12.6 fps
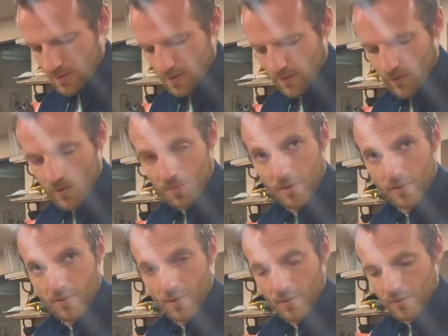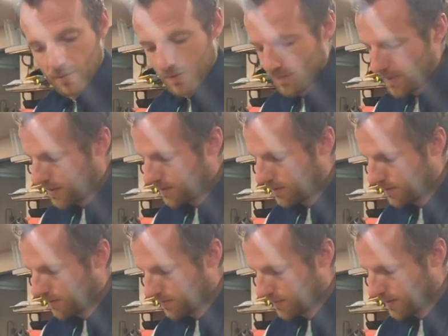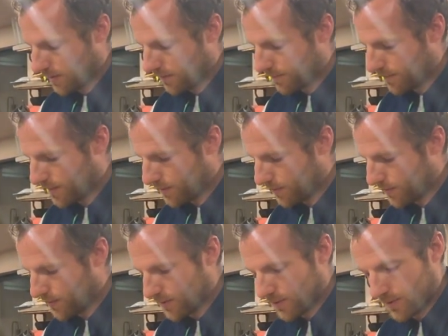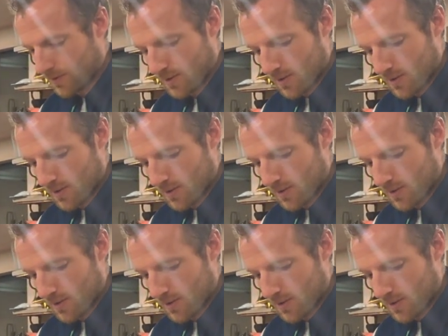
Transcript: I've already put this on, spared you the ordeal of my noises.